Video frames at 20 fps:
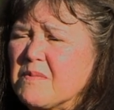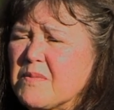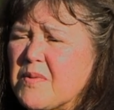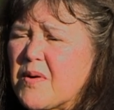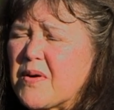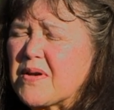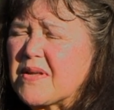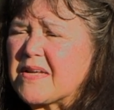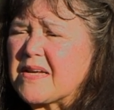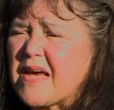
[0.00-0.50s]

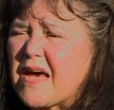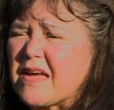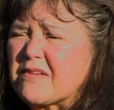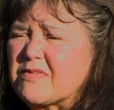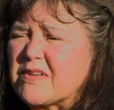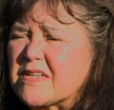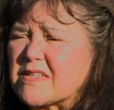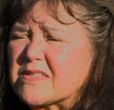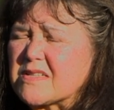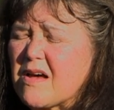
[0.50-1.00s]
Portland
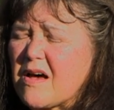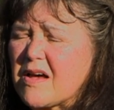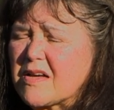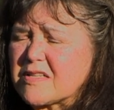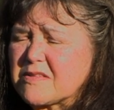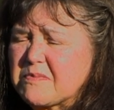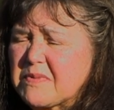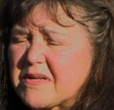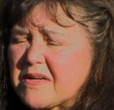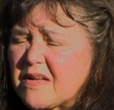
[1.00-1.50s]
Adventist
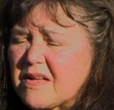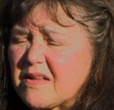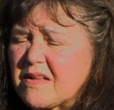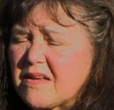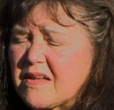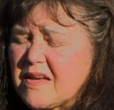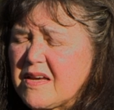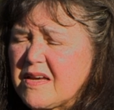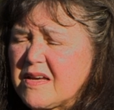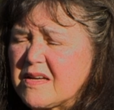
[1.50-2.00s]

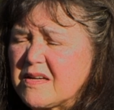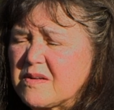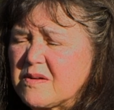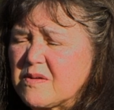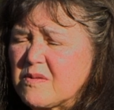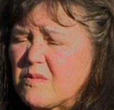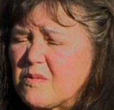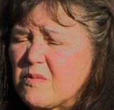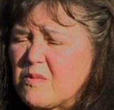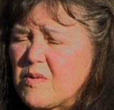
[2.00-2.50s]
Hospital, and
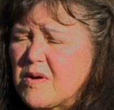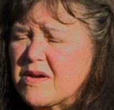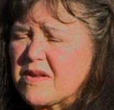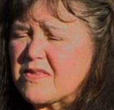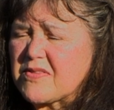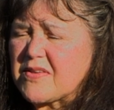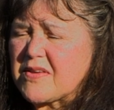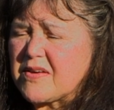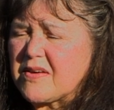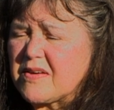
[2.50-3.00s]
one
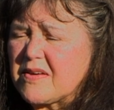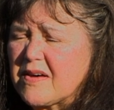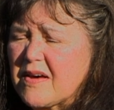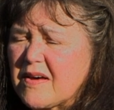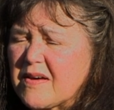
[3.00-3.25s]
of the